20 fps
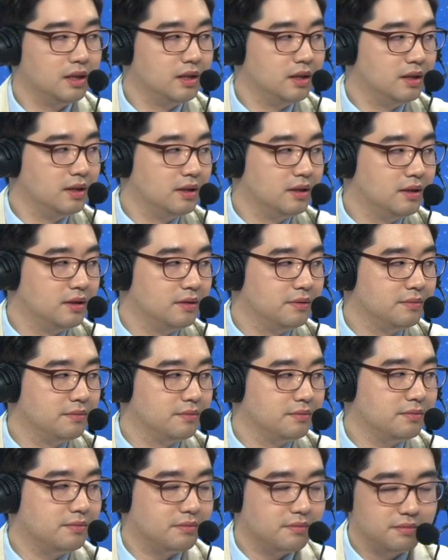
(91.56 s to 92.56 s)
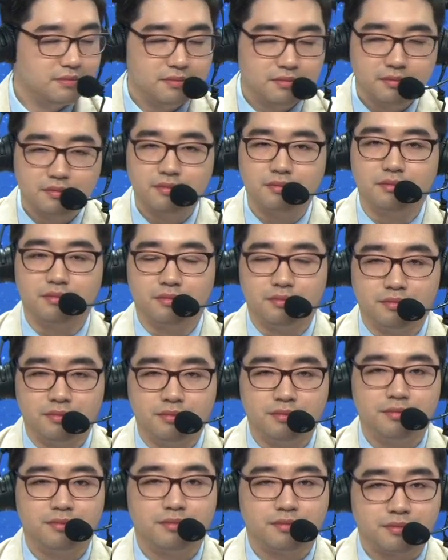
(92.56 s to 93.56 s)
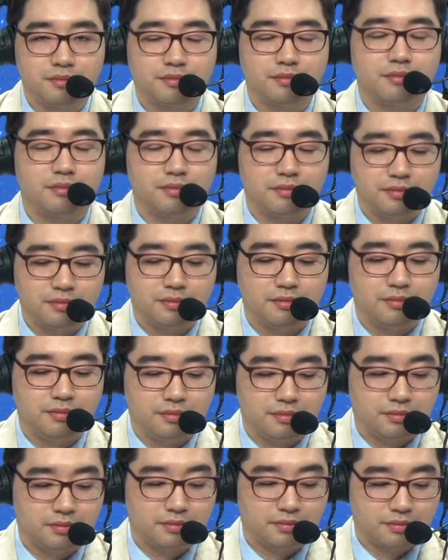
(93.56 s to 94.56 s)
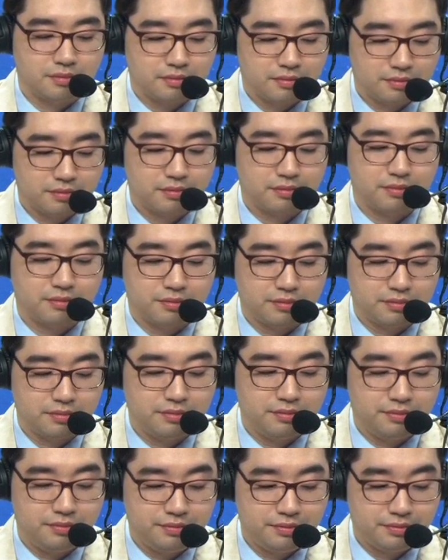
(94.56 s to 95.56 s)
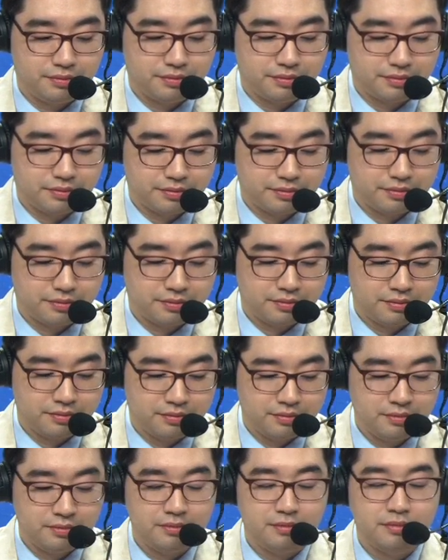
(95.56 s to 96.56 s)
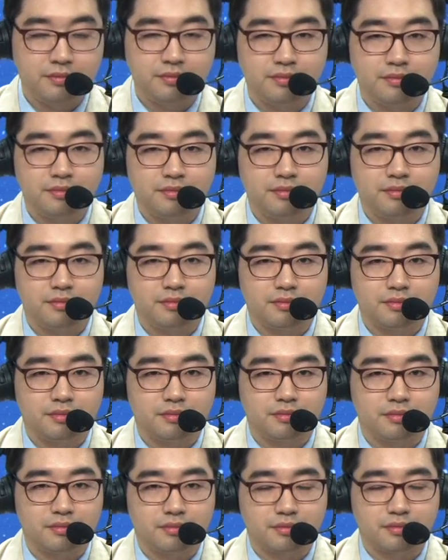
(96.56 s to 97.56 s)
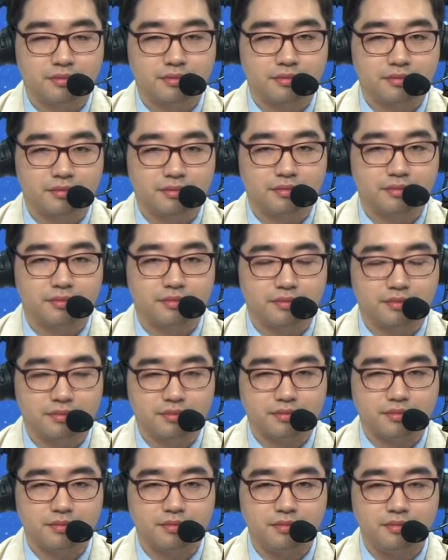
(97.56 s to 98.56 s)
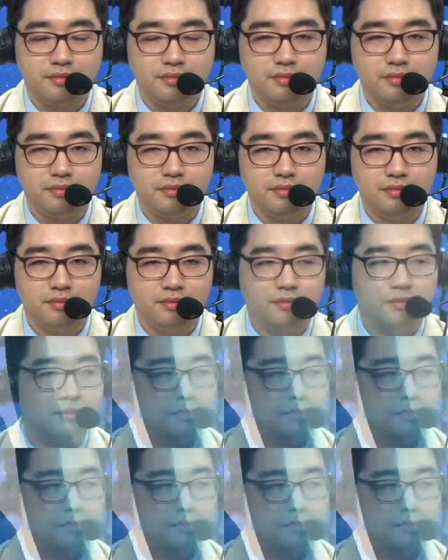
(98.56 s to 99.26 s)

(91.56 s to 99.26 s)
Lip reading: [no speech]